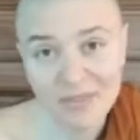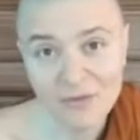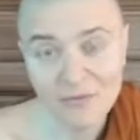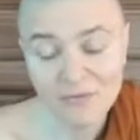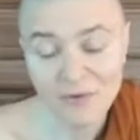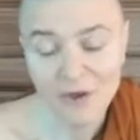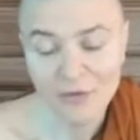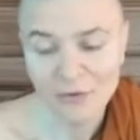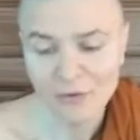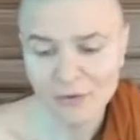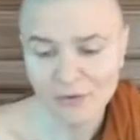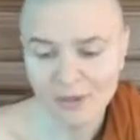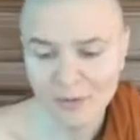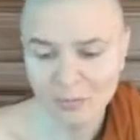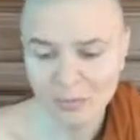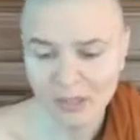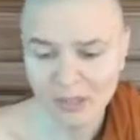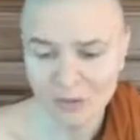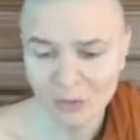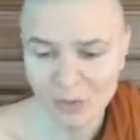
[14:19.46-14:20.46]
the father
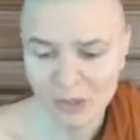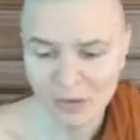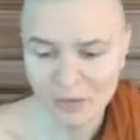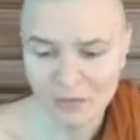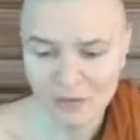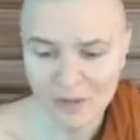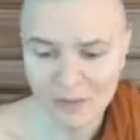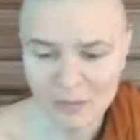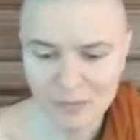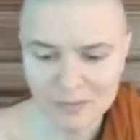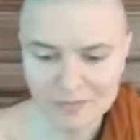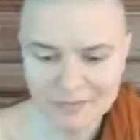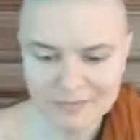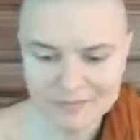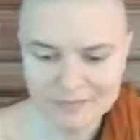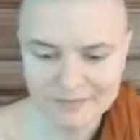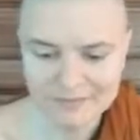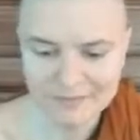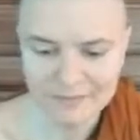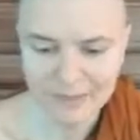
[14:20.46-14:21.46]
then picked one of them,
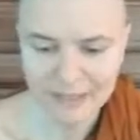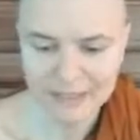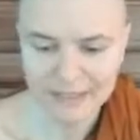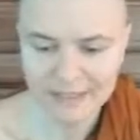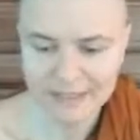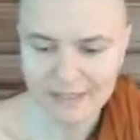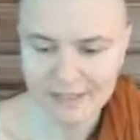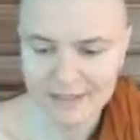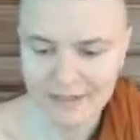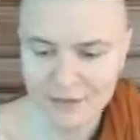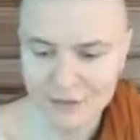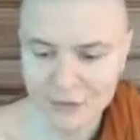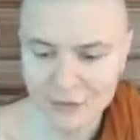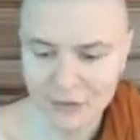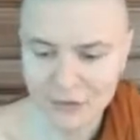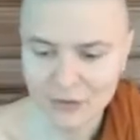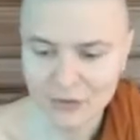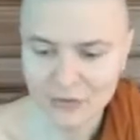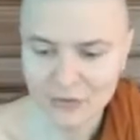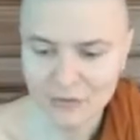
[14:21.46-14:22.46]
made his
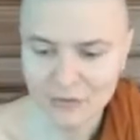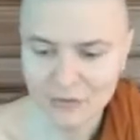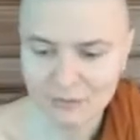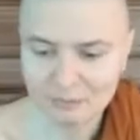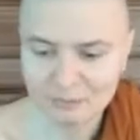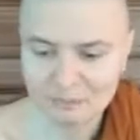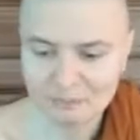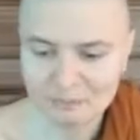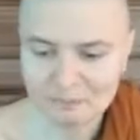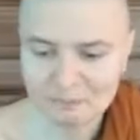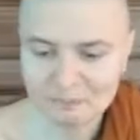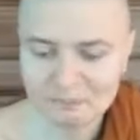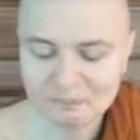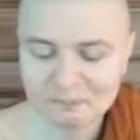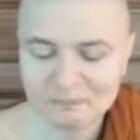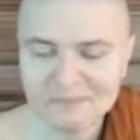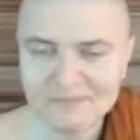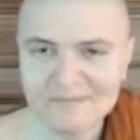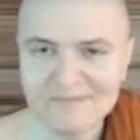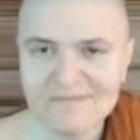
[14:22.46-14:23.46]
sort of
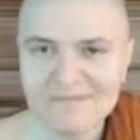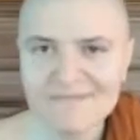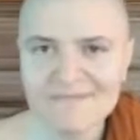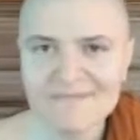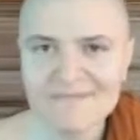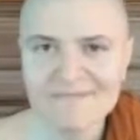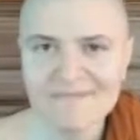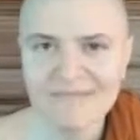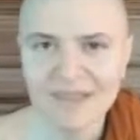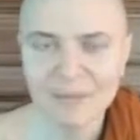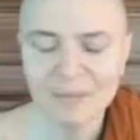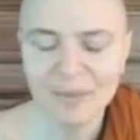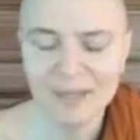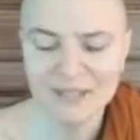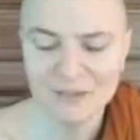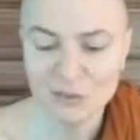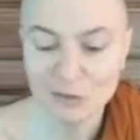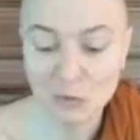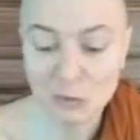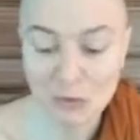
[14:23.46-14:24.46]

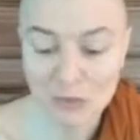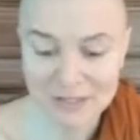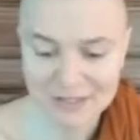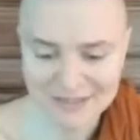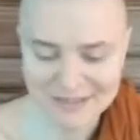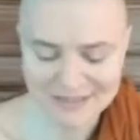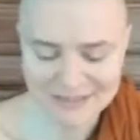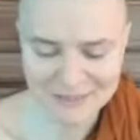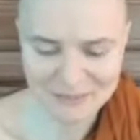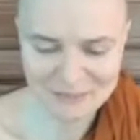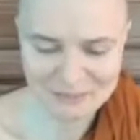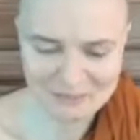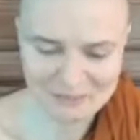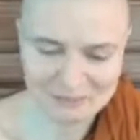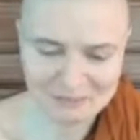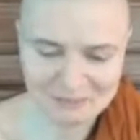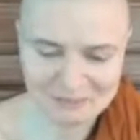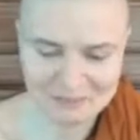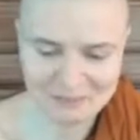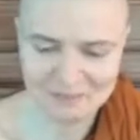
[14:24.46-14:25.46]
best choice,
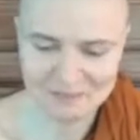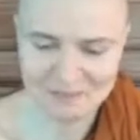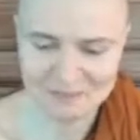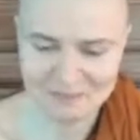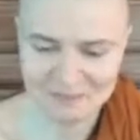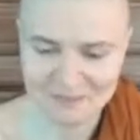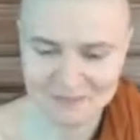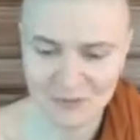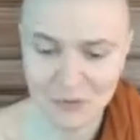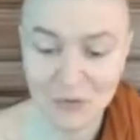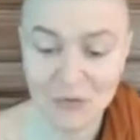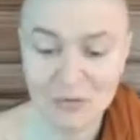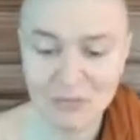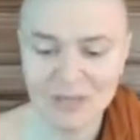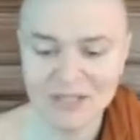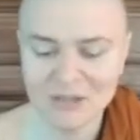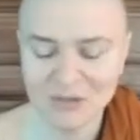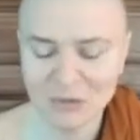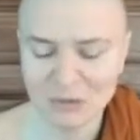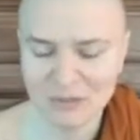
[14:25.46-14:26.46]
or the
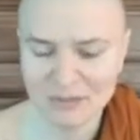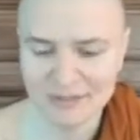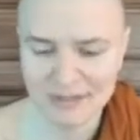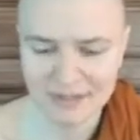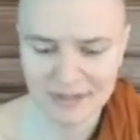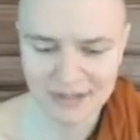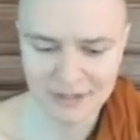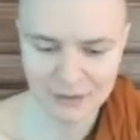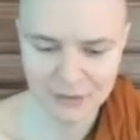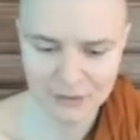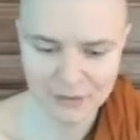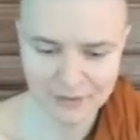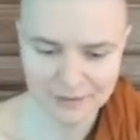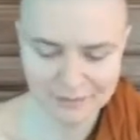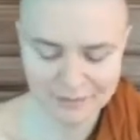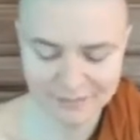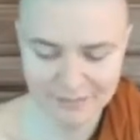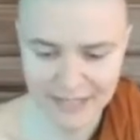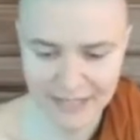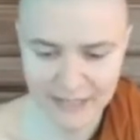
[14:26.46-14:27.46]
best choice that he could
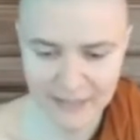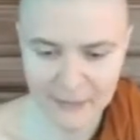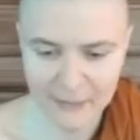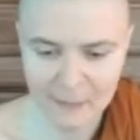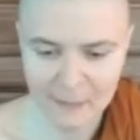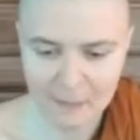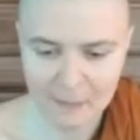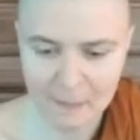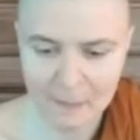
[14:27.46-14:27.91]
make.